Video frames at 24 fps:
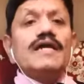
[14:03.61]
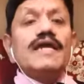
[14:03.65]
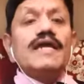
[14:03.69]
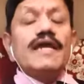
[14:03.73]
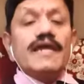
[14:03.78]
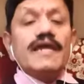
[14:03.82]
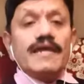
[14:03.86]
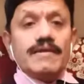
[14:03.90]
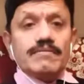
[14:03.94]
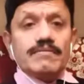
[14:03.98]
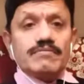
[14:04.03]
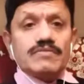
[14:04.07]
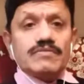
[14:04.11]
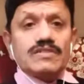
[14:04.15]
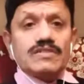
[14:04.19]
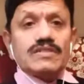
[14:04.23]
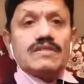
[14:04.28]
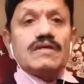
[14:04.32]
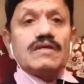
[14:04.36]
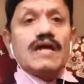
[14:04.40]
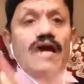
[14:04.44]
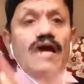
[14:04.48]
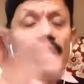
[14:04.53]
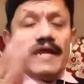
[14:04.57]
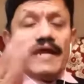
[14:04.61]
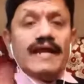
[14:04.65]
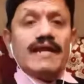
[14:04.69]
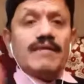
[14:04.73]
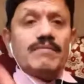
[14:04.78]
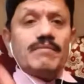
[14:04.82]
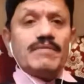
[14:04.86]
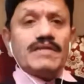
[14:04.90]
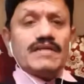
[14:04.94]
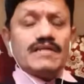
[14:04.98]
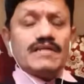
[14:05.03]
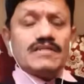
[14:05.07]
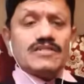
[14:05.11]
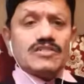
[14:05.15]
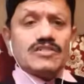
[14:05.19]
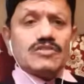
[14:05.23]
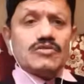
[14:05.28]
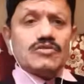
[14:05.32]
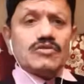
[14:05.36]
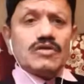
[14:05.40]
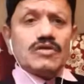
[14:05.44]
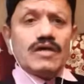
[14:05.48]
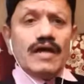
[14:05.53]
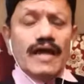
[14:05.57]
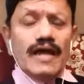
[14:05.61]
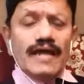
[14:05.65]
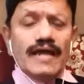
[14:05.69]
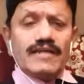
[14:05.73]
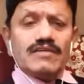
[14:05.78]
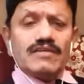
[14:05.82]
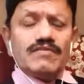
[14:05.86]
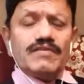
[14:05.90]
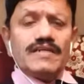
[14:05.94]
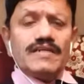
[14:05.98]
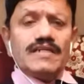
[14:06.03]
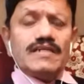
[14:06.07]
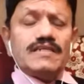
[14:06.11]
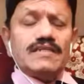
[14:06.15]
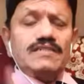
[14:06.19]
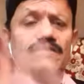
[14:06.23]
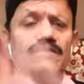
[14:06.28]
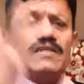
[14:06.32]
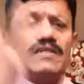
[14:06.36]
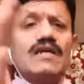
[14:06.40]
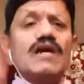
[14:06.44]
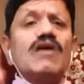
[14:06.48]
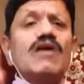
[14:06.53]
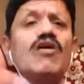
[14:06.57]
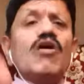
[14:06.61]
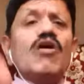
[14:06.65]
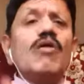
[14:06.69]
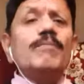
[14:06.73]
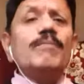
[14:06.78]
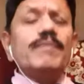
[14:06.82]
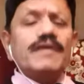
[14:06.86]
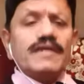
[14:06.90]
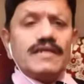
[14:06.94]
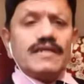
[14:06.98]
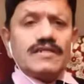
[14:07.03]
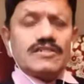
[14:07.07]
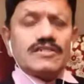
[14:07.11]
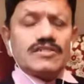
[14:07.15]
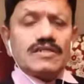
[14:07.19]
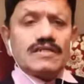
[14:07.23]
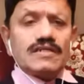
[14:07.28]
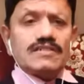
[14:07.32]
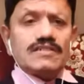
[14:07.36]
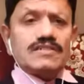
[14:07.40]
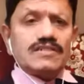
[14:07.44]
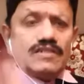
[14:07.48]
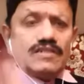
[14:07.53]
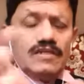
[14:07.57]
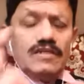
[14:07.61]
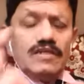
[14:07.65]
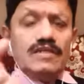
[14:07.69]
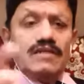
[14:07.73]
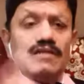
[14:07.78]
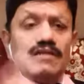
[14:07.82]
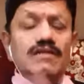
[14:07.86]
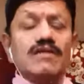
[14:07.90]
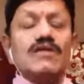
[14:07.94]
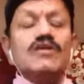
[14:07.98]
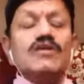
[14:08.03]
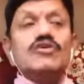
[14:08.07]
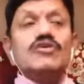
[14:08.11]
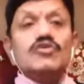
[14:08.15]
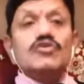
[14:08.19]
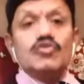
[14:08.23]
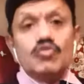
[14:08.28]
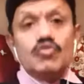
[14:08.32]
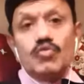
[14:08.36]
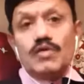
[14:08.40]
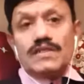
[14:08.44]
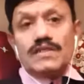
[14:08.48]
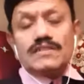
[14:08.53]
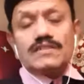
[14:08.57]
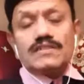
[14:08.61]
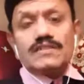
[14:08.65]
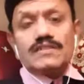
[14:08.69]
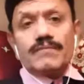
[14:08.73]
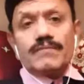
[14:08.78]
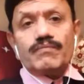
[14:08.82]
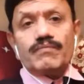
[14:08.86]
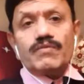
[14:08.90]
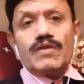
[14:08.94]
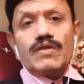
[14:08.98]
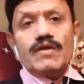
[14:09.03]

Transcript: games, academic activities, competitions in US.